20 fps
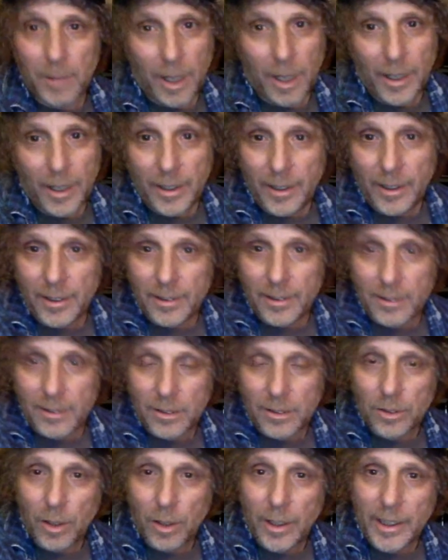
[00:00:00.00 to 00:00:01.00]
I
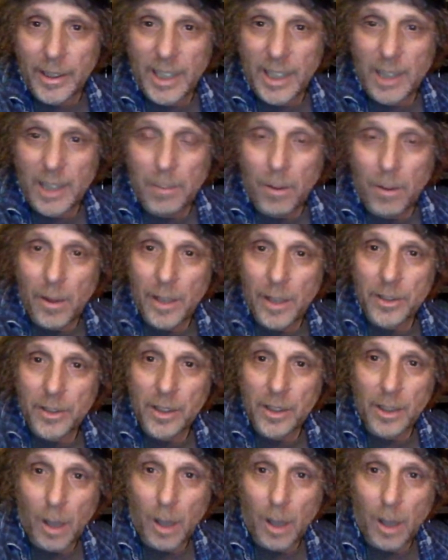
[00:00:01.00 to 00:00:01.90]
try to keep all that shit